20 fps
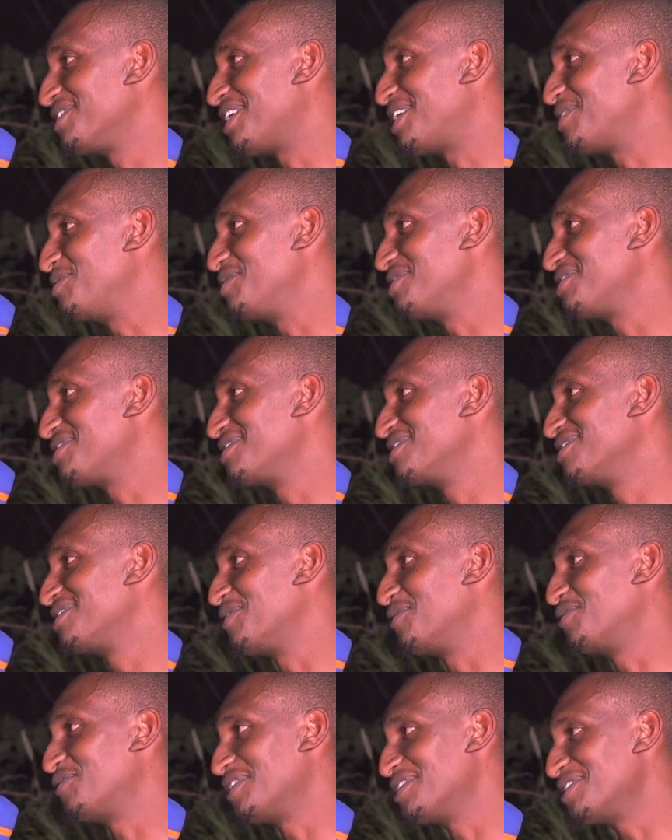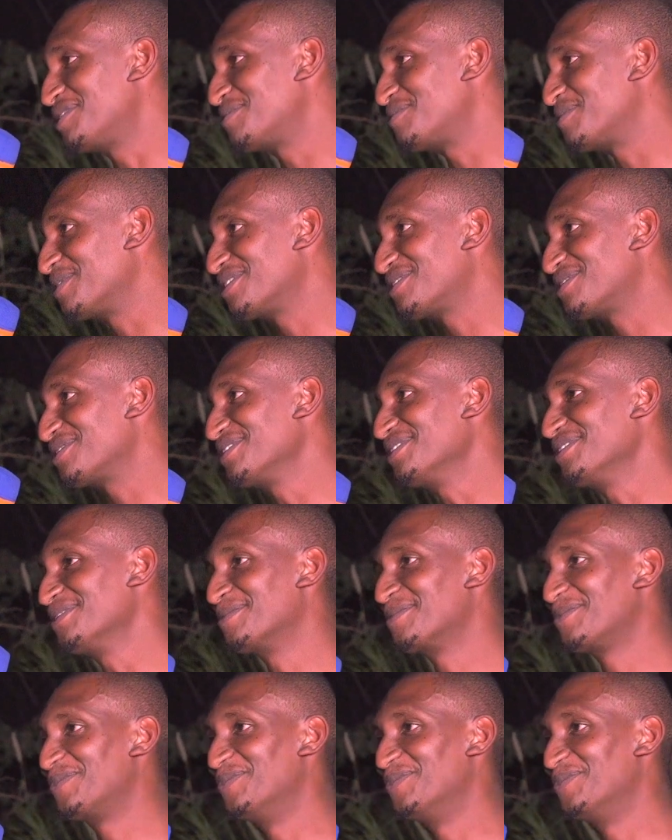I wasn't the first person,